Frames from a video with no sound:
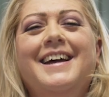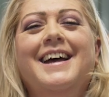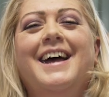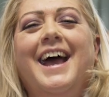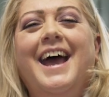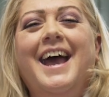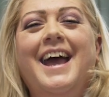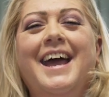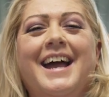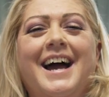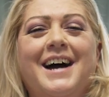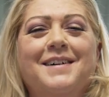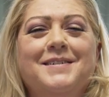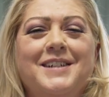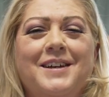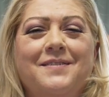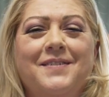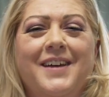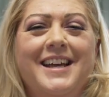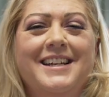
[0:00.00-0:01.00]
Hey, I'm
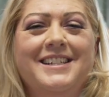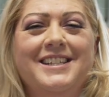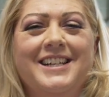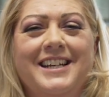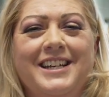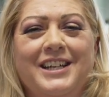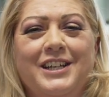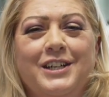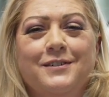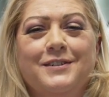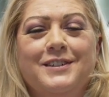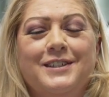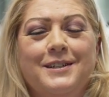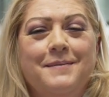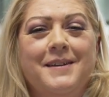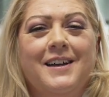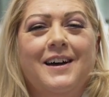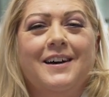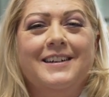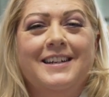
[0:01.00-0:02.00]
Chef Angie. You've seen
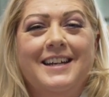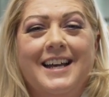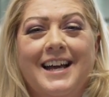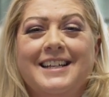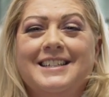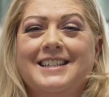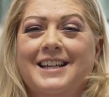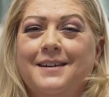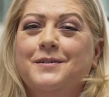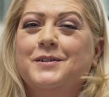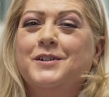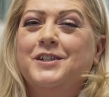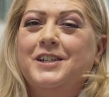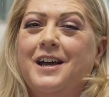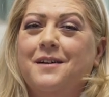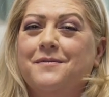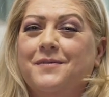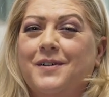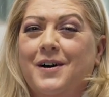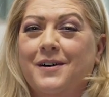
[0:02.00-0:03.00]
me on Next Level
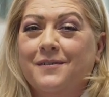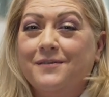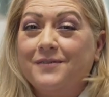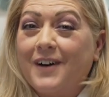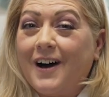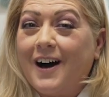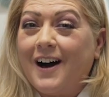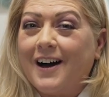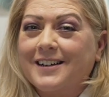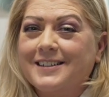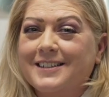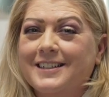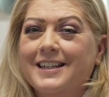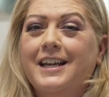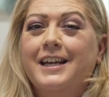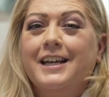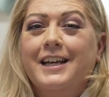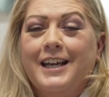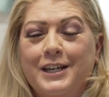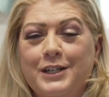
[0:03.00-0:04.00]
Chef on Fox.
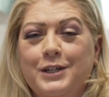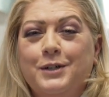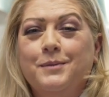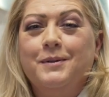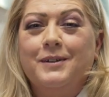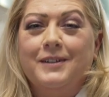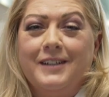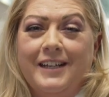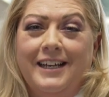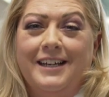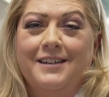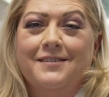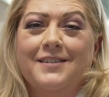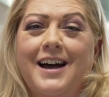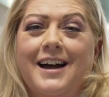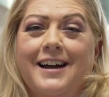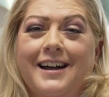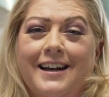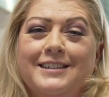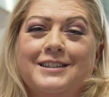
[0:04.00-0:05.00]
Can you believe
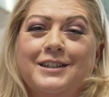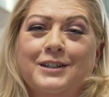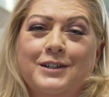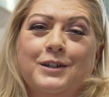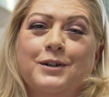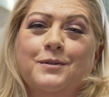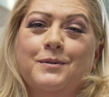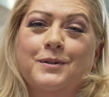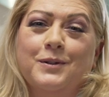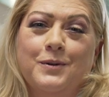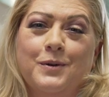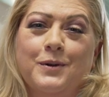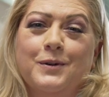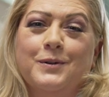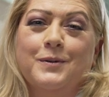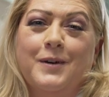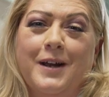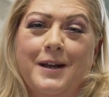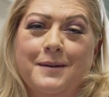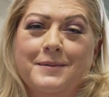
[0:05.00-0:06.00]
I got to cook with Gordon
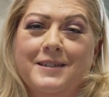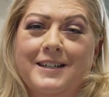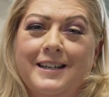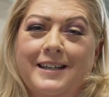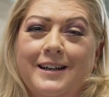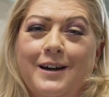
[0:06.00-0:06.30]
Ramsay?